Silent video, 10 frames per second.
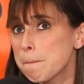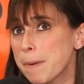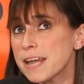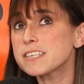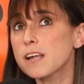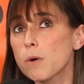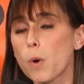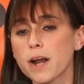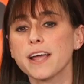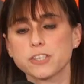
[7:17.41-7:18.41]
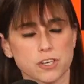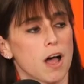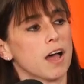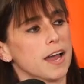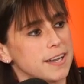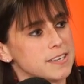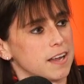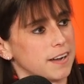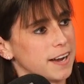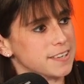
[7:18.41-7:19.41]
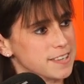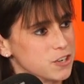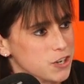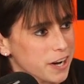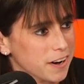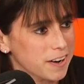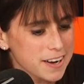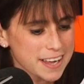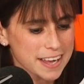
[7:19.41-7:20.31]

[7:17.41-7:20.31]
based on what I saw at Sundance this year,